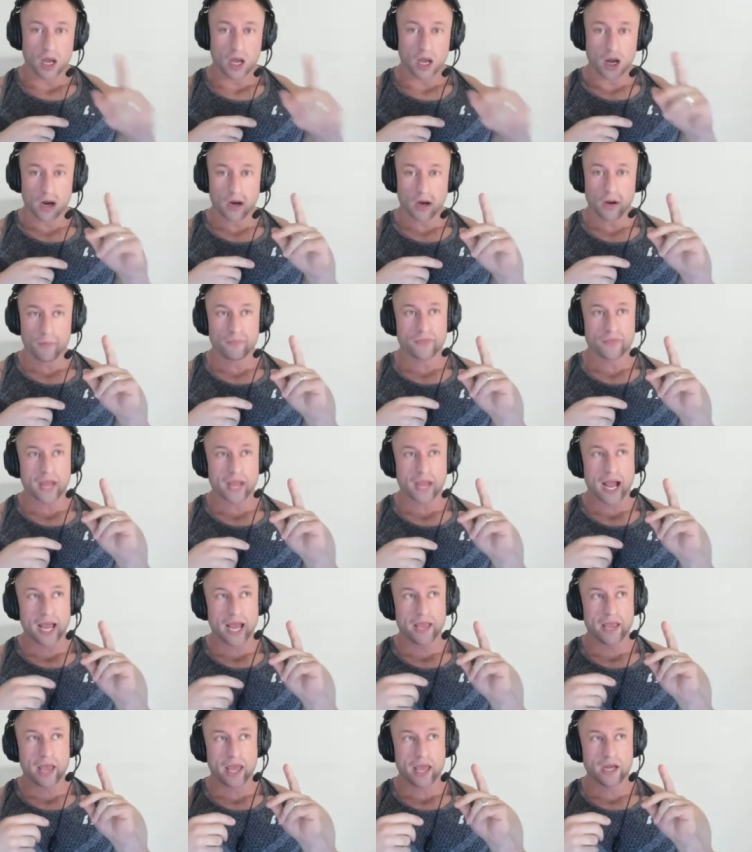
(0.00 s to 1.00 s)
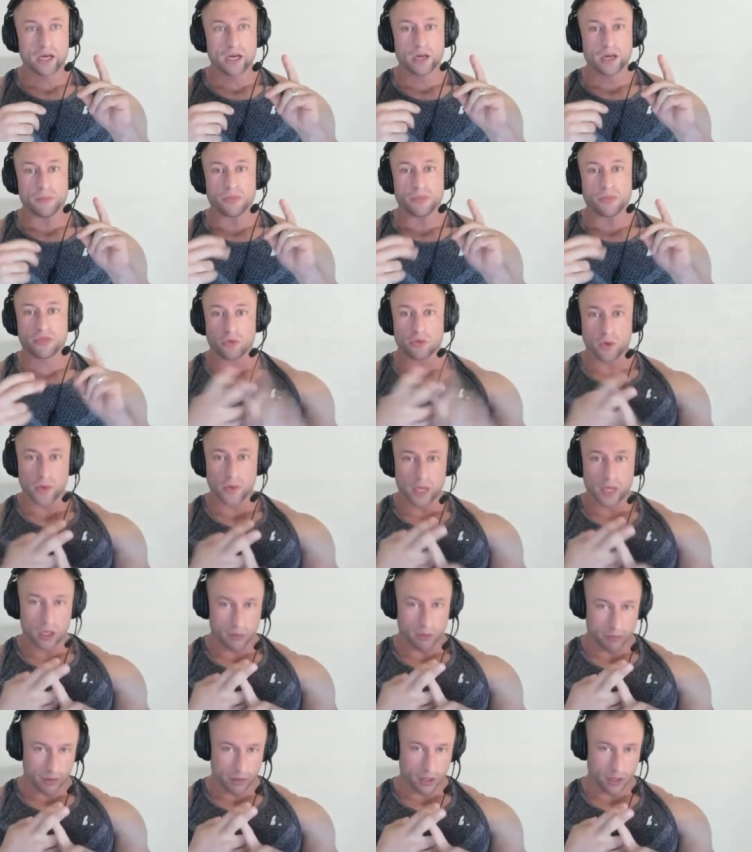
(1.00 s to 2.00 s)
um, I ended up
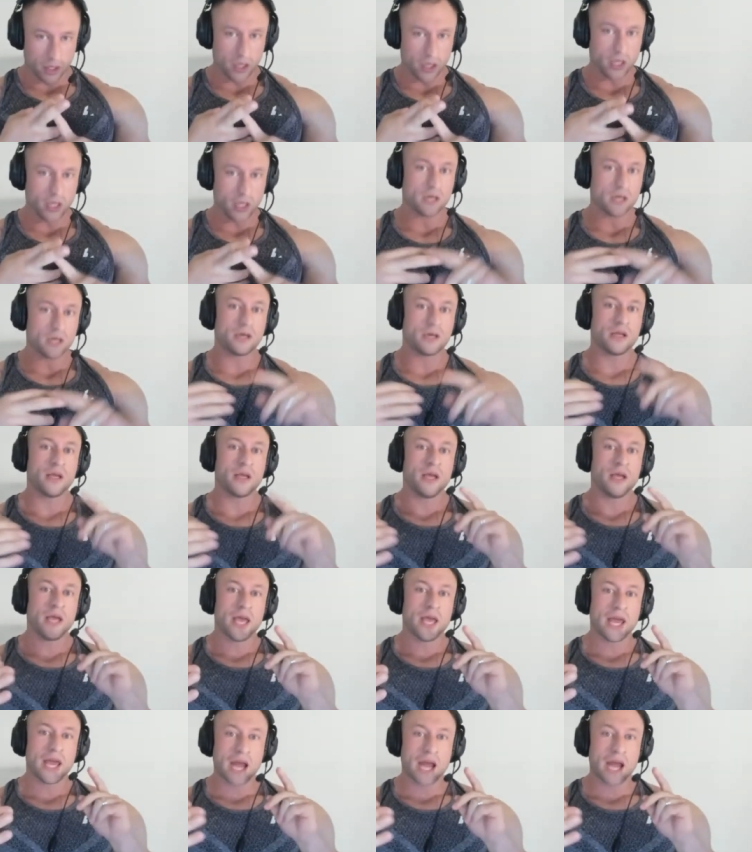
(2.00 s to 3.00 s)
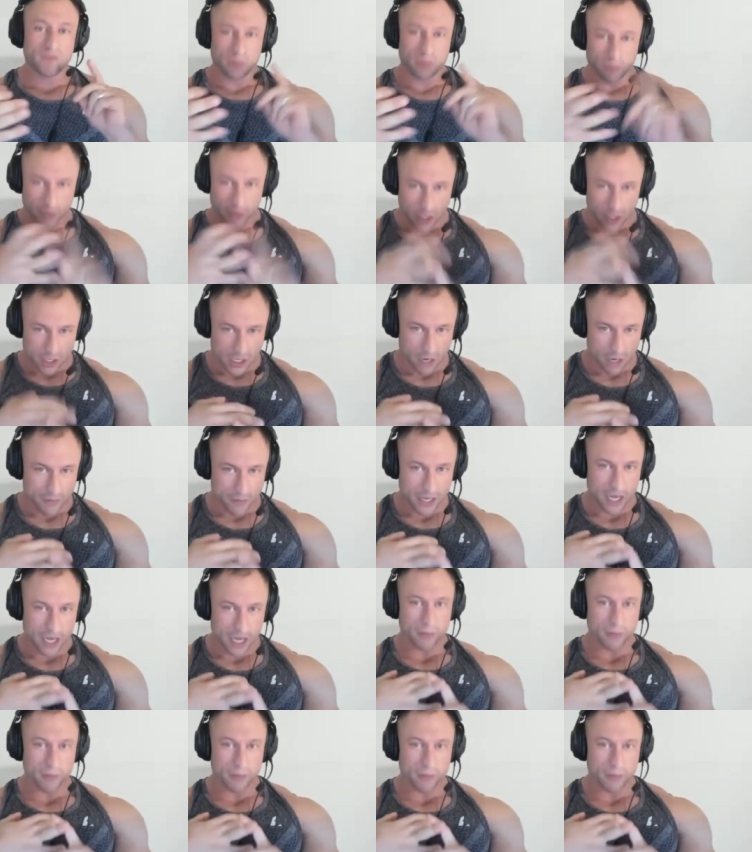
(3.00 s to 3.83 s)
throwing up blood and having blood coming